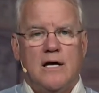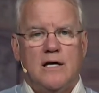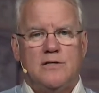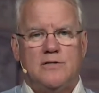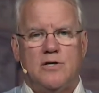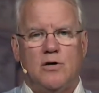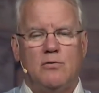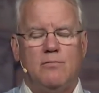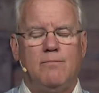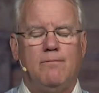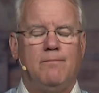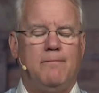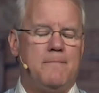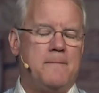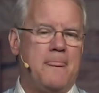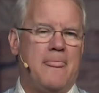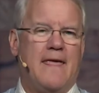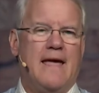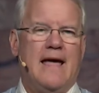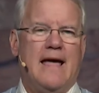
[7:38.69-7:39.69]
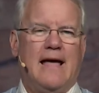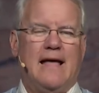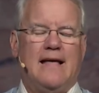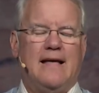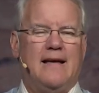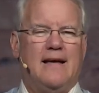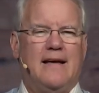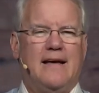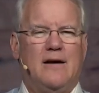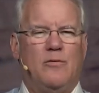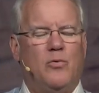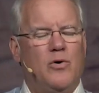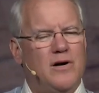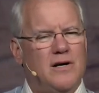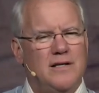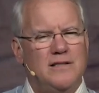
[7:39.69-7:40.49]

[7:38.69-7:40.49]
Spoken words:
So, well,